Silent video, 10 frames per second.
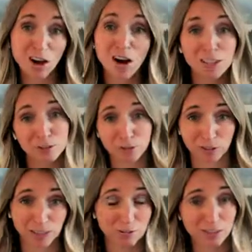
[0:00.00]
all different
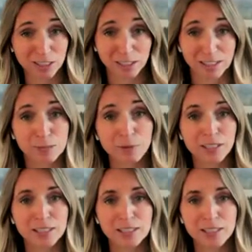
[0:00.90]
levels and
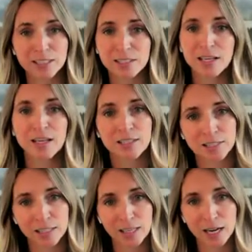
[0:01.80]
experiences
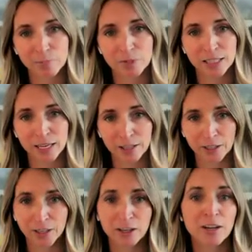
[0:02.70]
to come
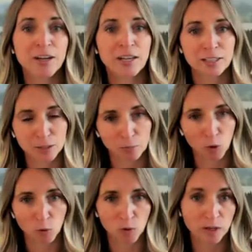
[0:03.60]
together and
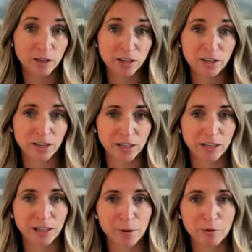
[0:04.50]
support one another and
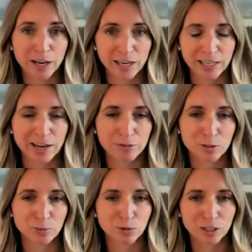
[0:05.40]
collaborate and have
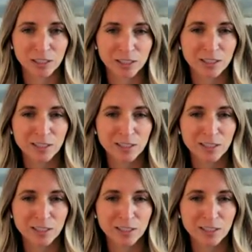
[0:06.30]
some really,